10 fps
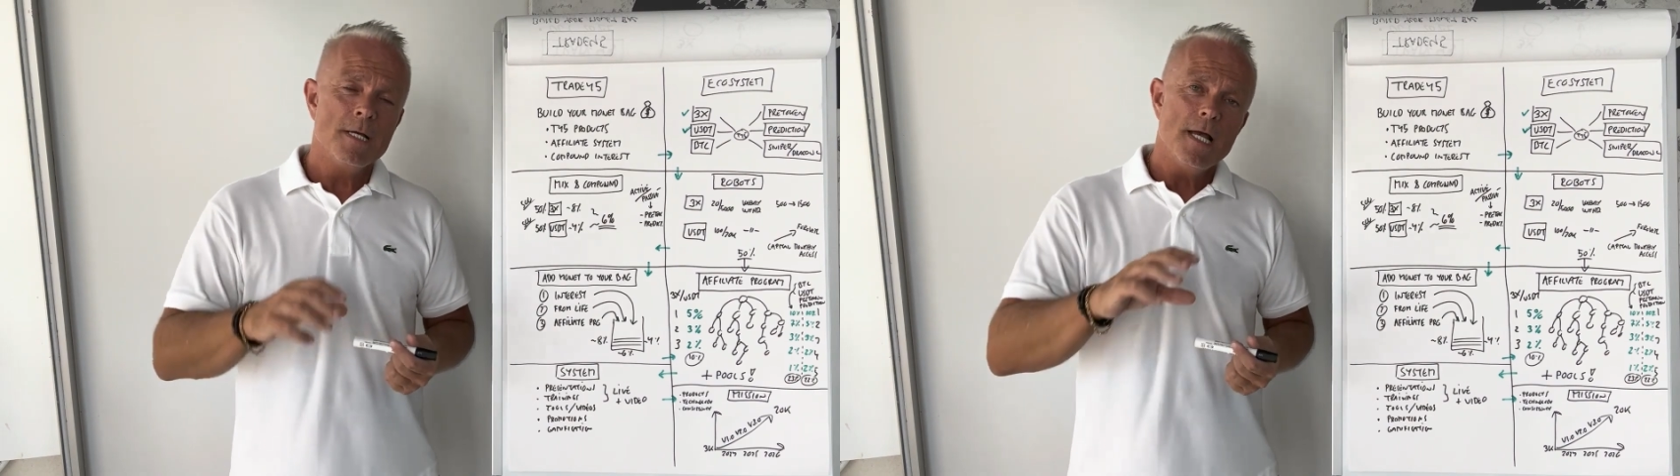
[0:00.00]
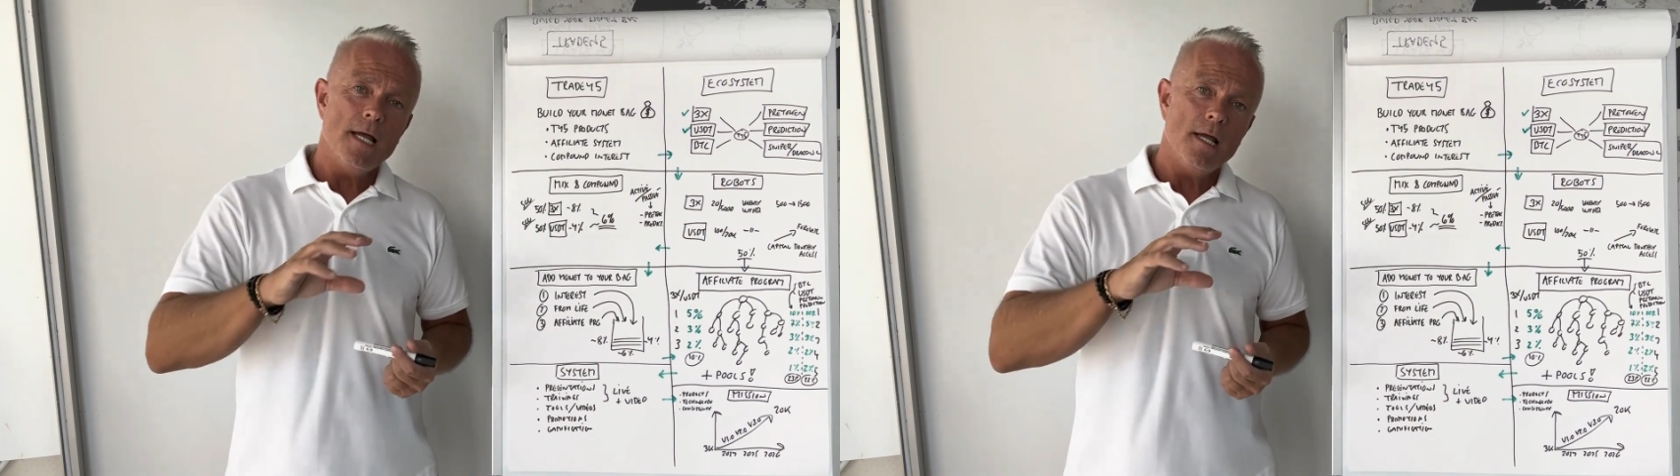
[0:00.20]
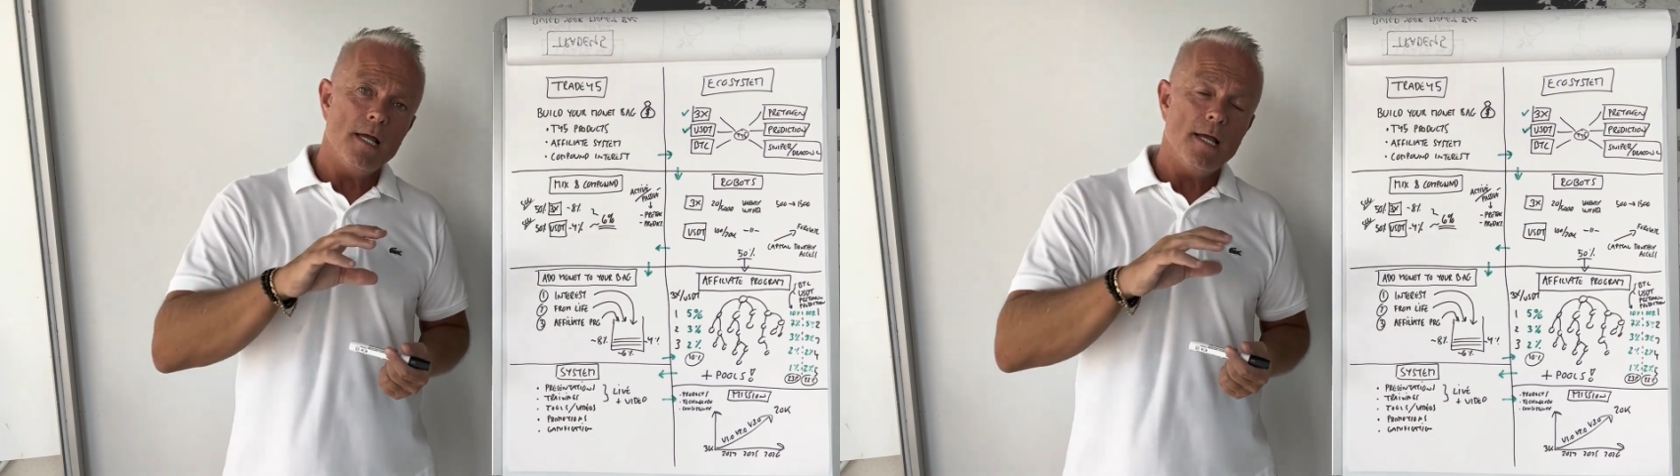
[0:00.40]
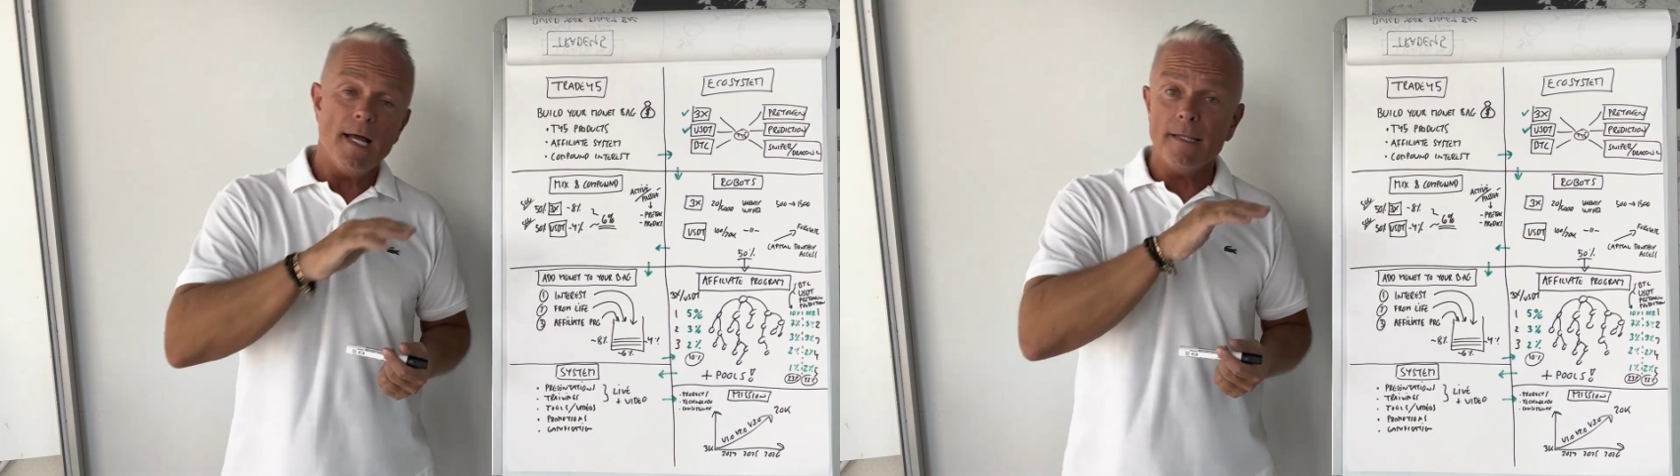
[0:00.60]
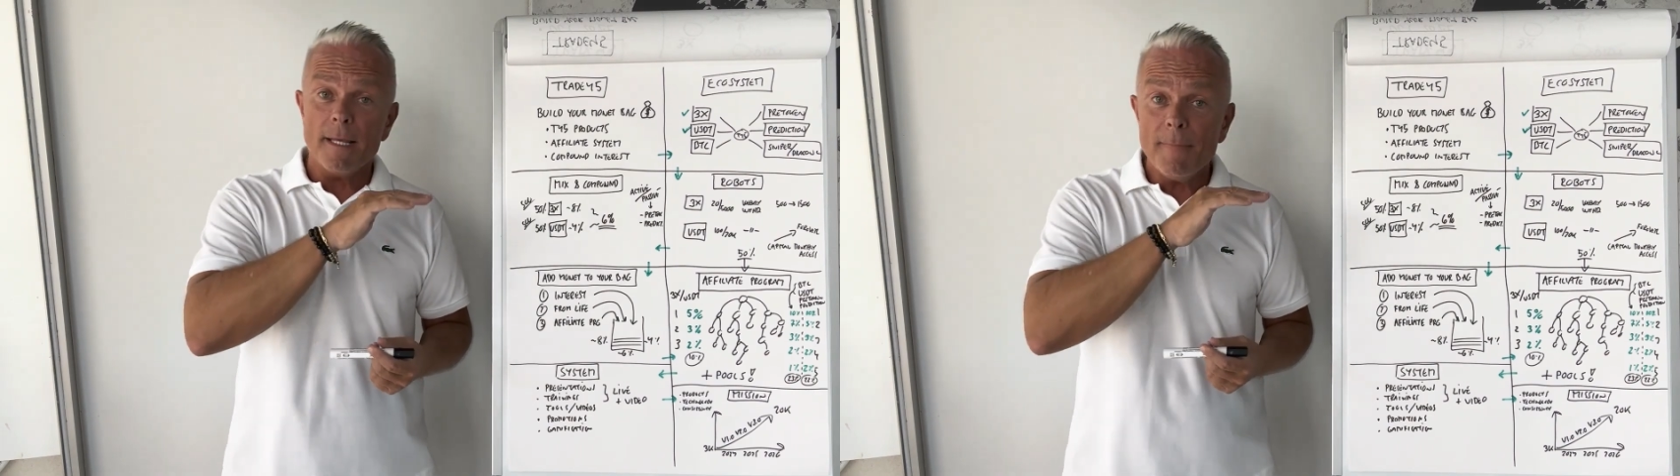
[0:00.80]

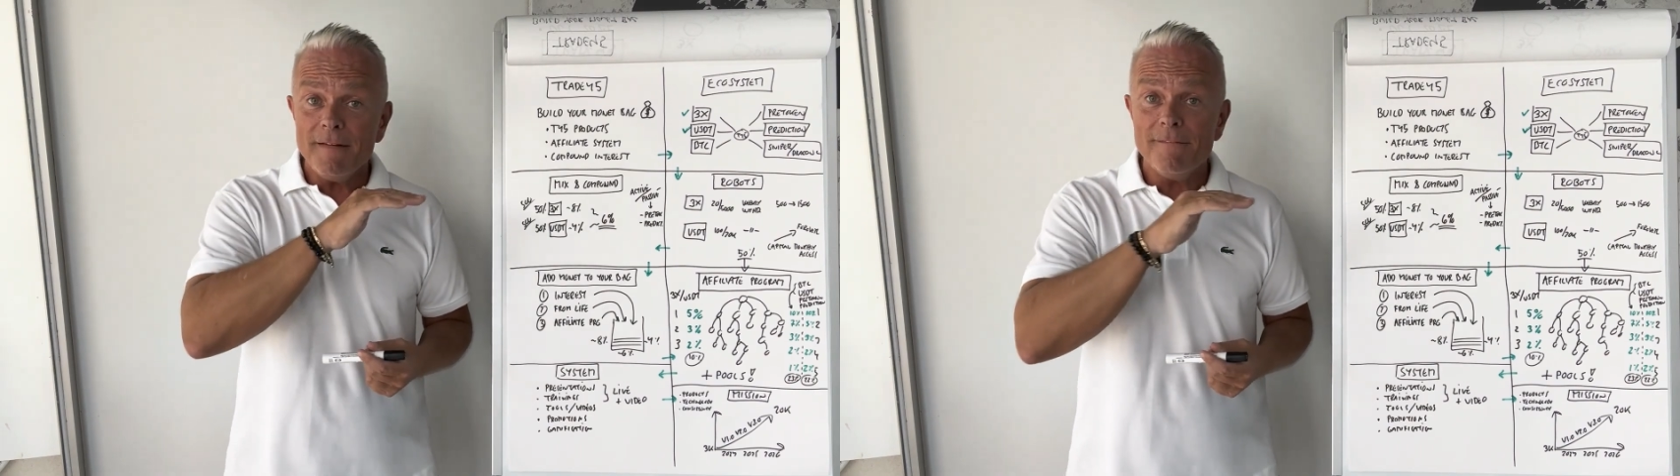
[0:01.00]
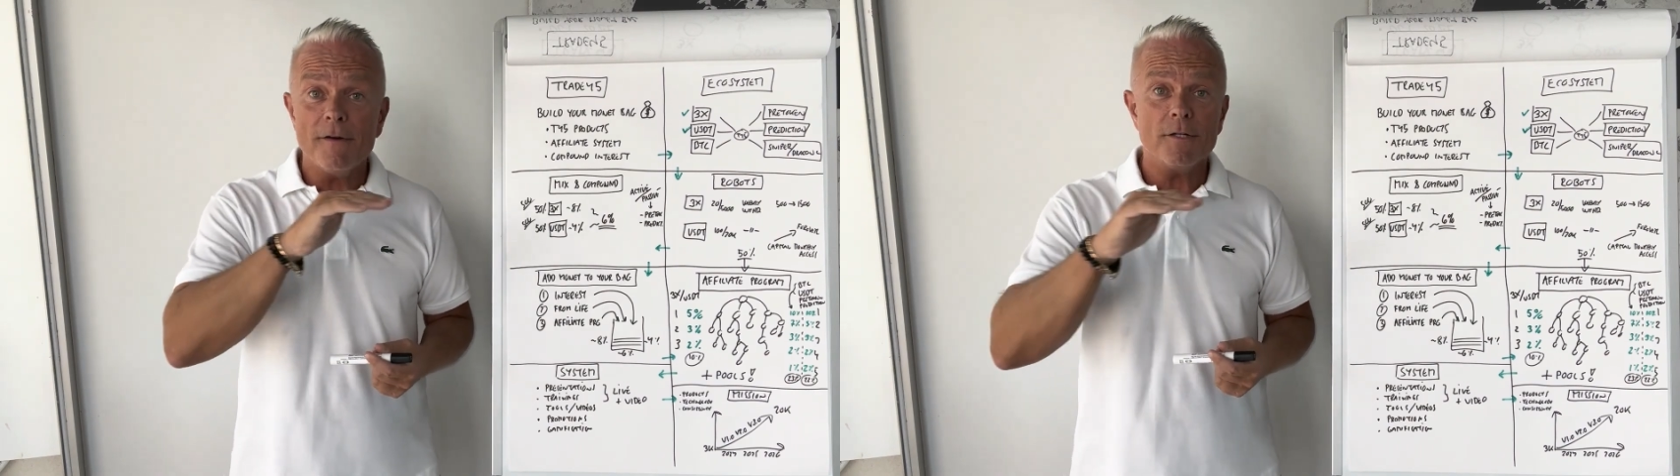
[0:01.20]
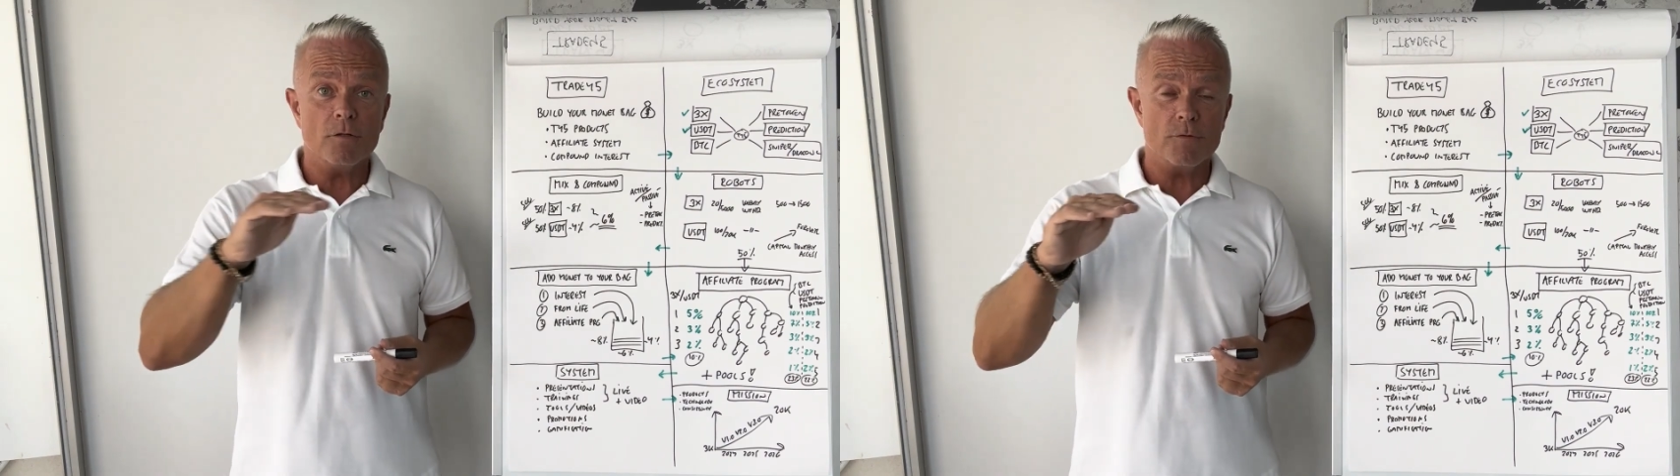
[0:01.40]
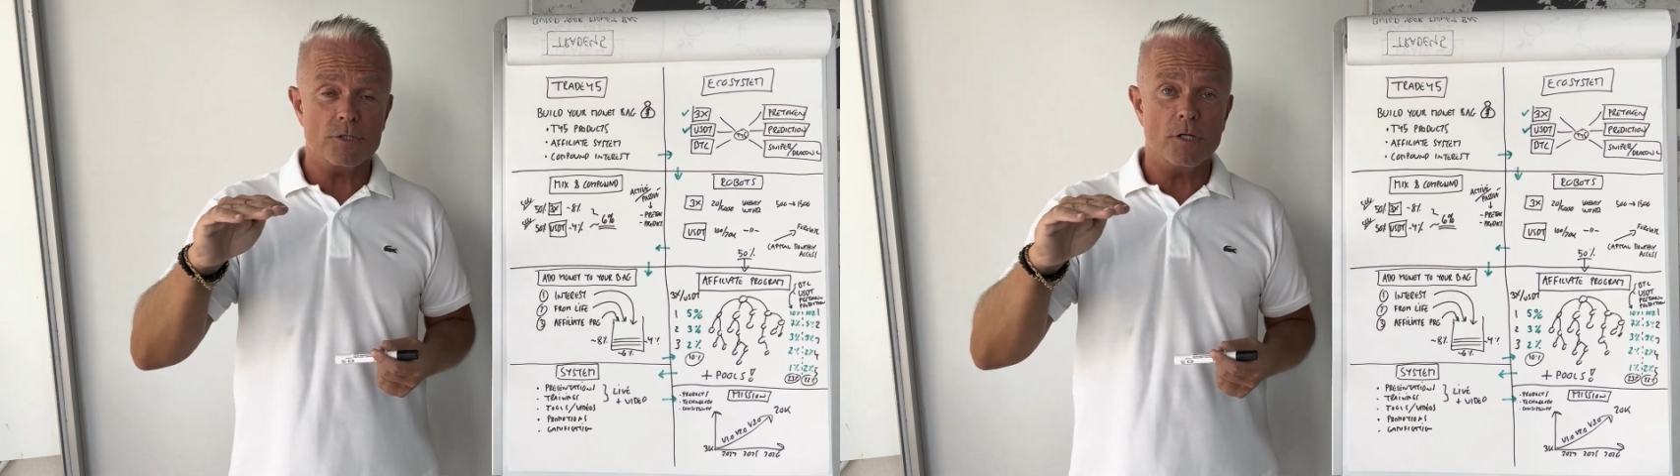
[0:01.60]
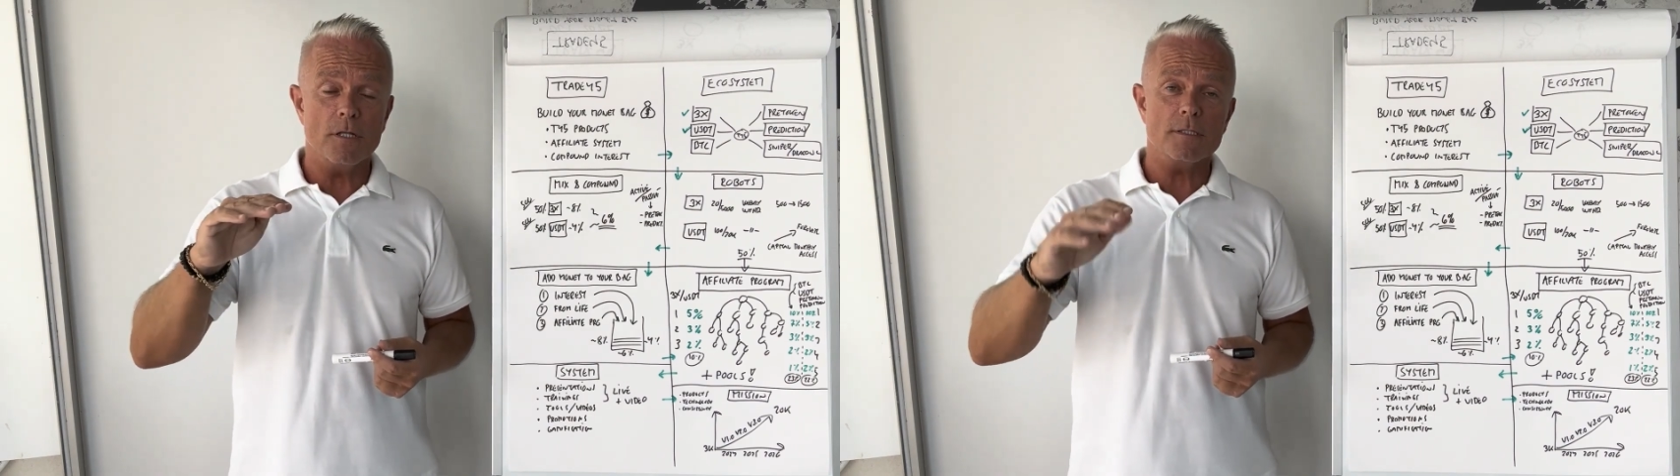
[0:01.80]
and they made very good
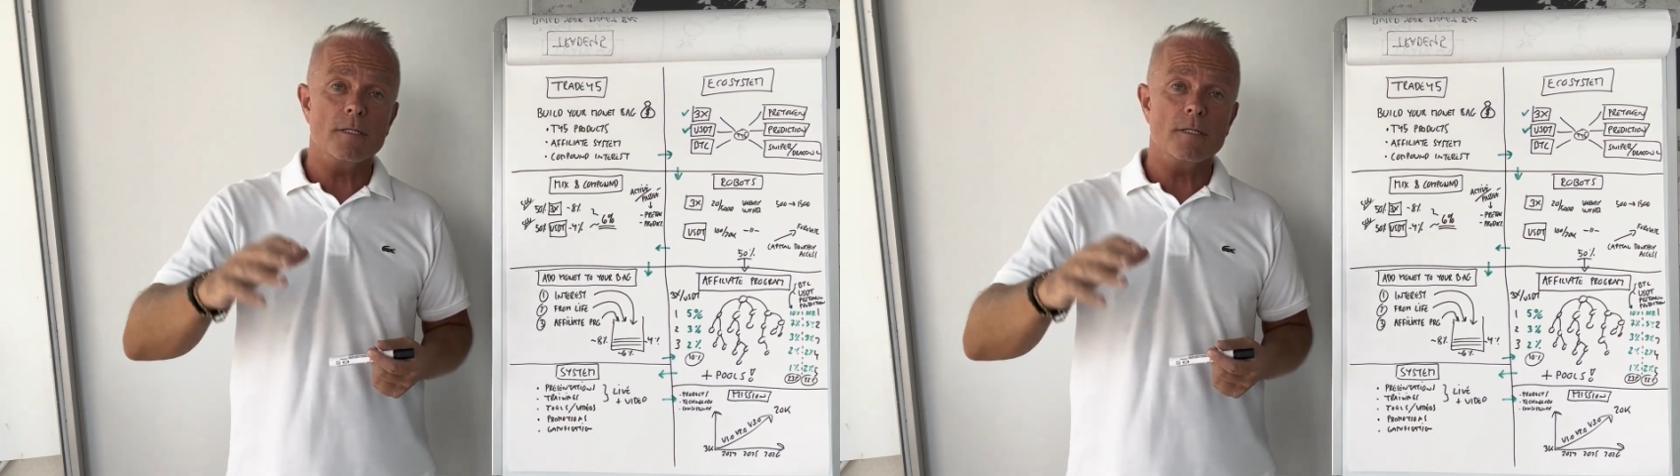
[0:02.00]
results.